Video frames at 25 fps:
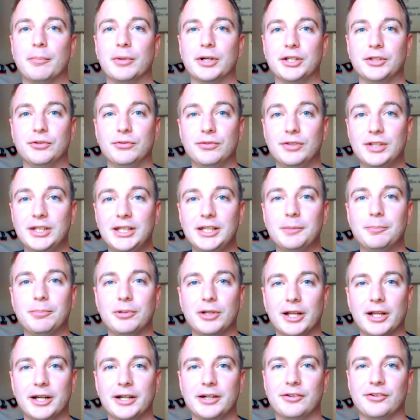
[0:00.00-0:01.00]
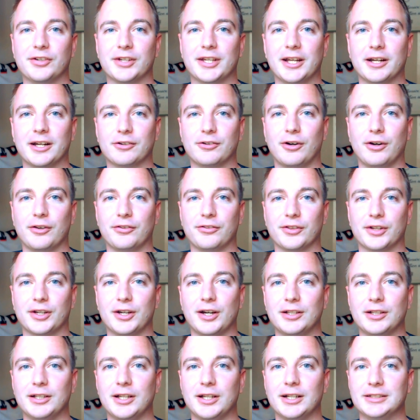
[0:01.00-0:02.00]
but you need players to get across
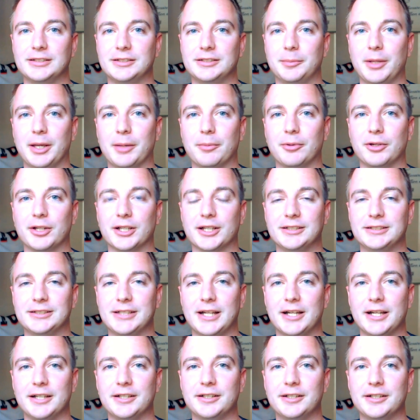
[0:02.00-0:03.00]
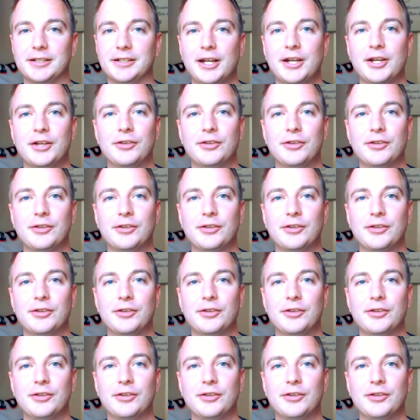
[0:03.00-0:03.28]
the cut line to be able to contend.